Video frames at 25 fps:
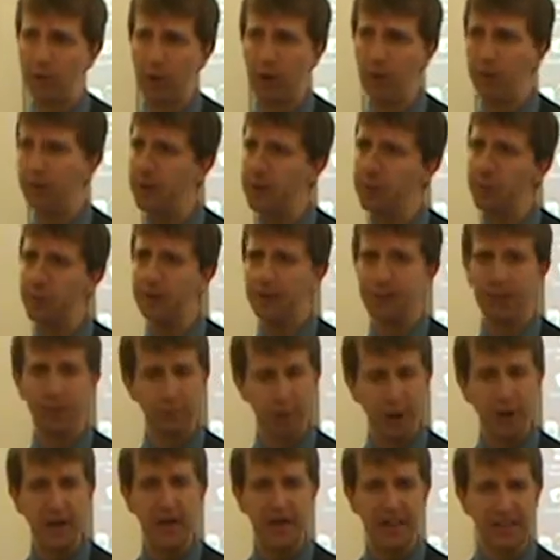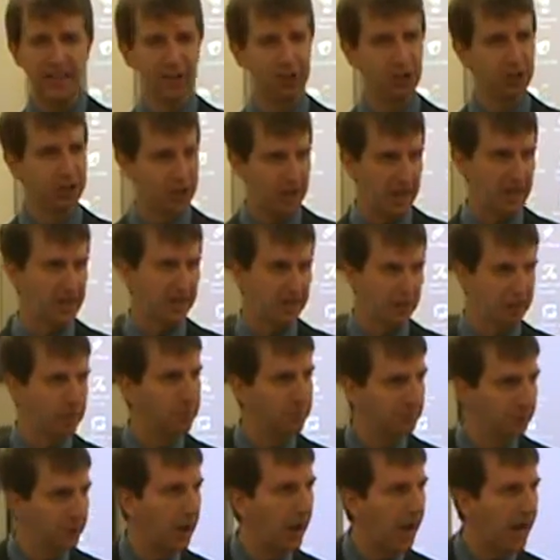where people think of writing as just like
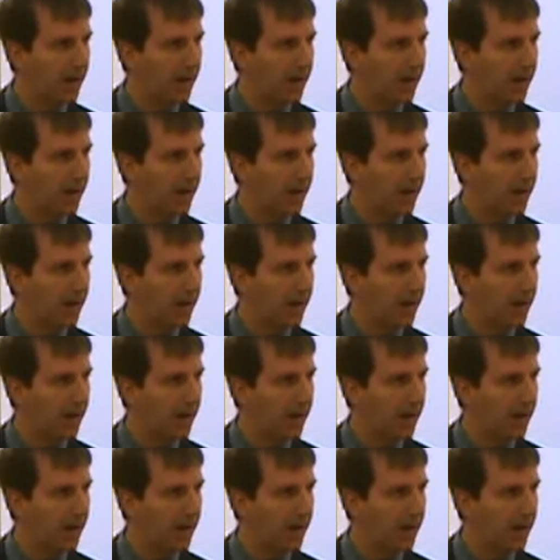the